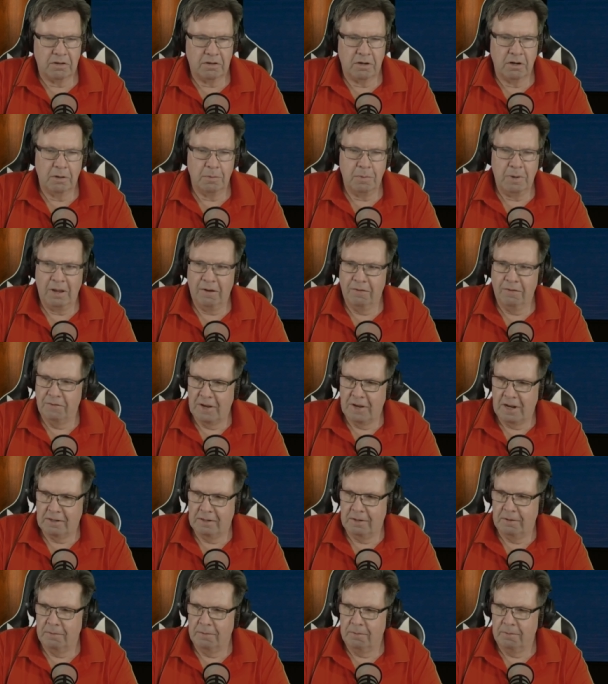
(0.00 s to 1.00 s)
going to be
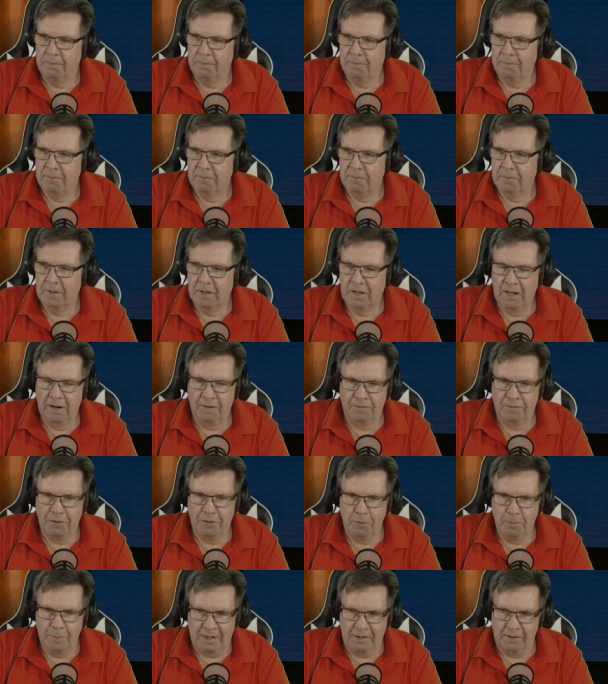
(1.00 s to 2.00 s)
affected in a
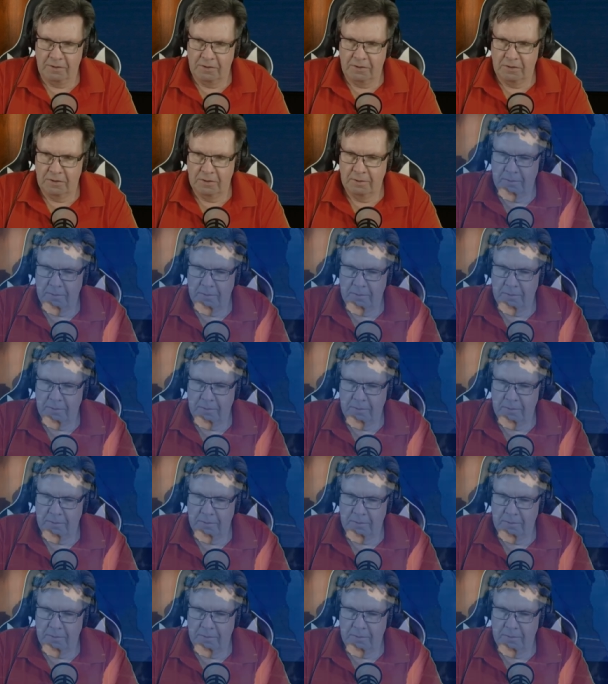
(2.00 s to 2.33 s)
few minutes.